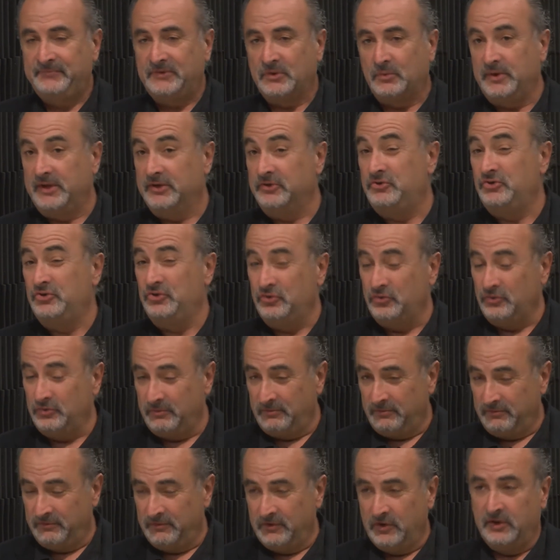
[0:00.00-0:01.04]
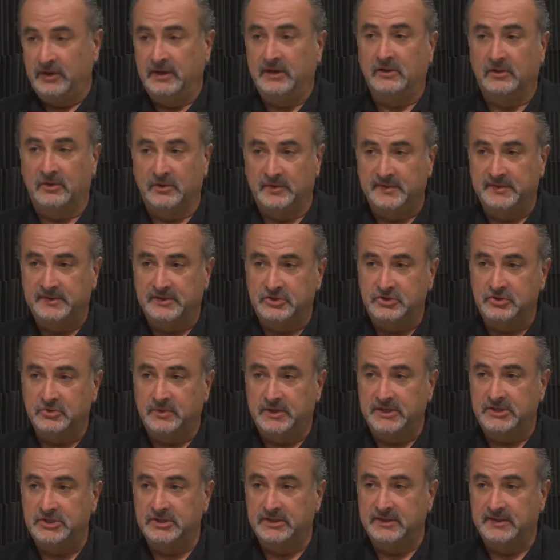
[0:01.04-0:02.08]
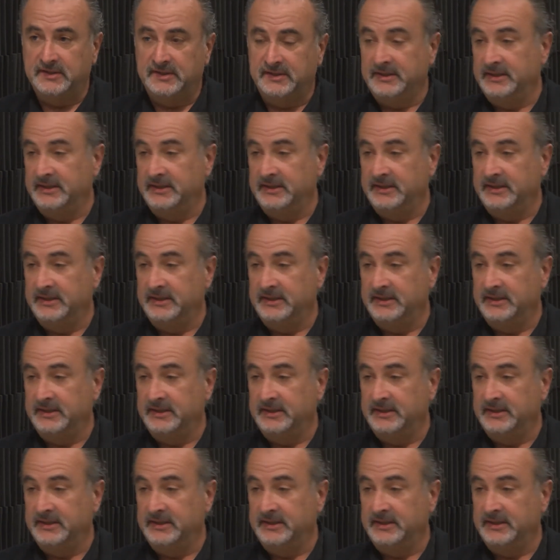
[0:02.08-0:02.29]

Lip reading: We had two very close situations.